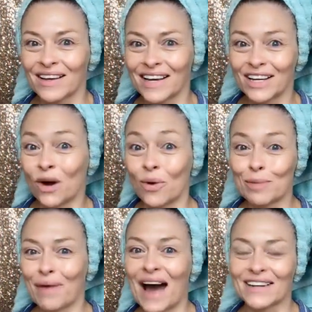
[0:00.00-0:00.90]

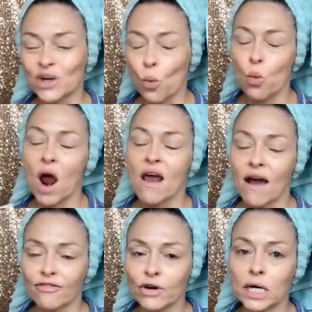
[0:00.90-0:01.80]
going back to
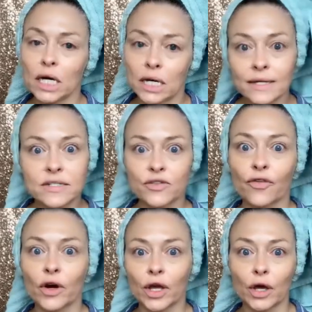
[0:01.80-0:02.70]
whatever it is
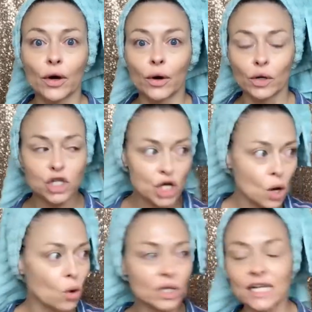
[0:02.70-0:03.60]
for you,
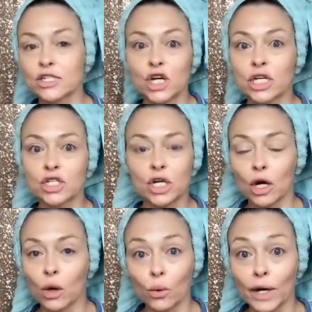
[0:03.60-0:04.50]
totally changing
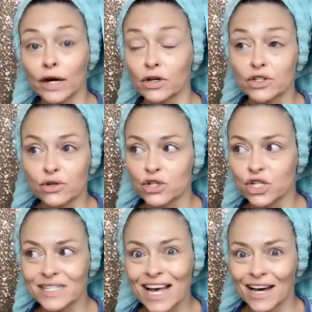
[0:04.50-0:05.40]
careers, or
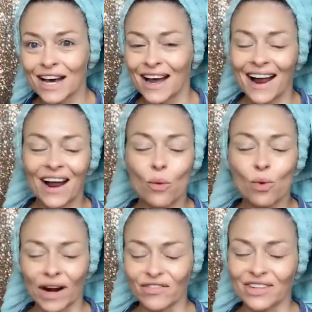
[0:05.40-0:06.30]
just
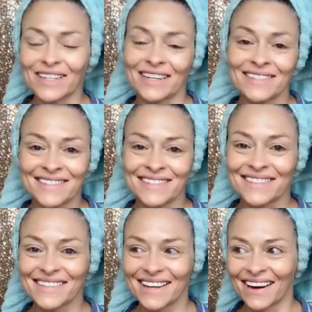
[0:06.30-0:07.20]
whatever it is.
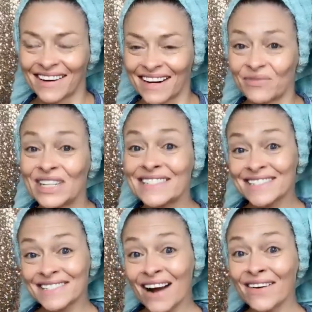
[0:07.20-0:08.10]
Okay, but it's
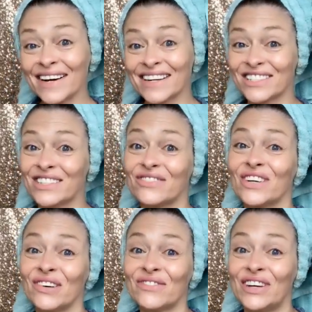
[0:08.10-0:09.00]
scary because you
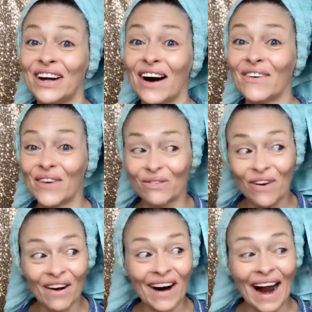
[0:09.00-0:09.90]
don't know, and
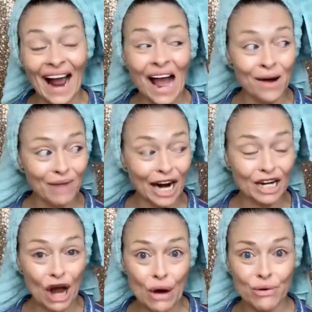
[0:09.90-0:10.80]
where I am, I
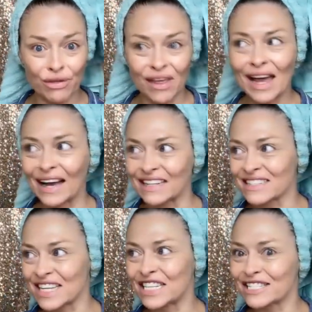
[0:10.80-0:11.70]
know
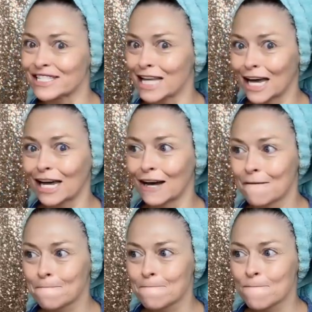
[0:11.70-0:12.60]
things, and it's like,
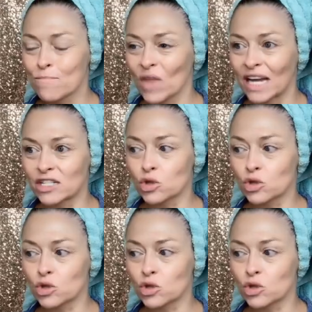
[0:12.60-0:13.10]
it's